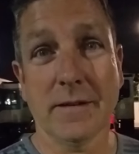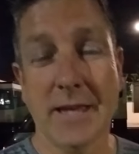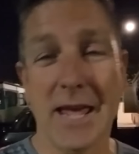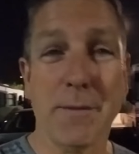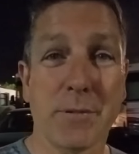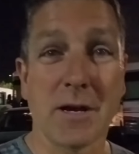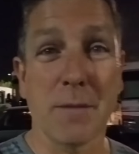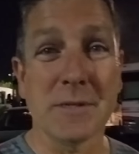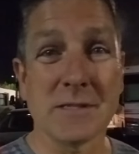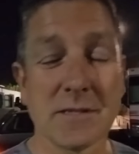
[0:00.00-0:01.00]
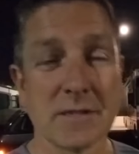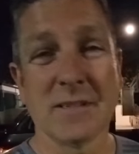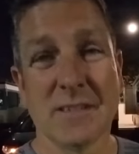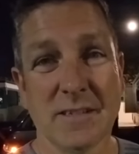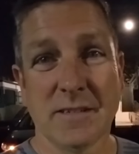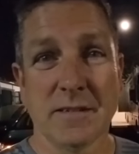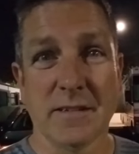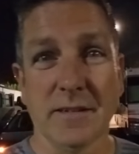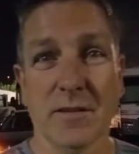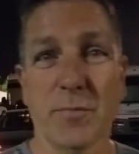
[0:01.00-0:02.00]
Camp Cummins,
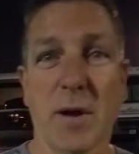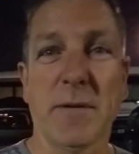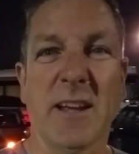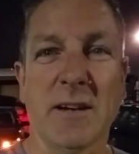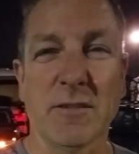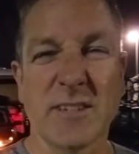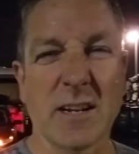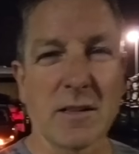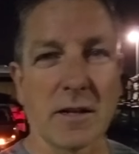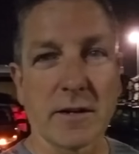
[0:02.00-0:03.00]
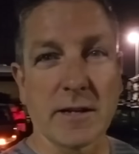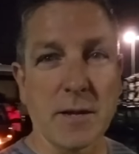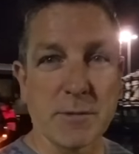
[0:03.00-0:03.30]
and it's probably I don't know 10 o'clock at night.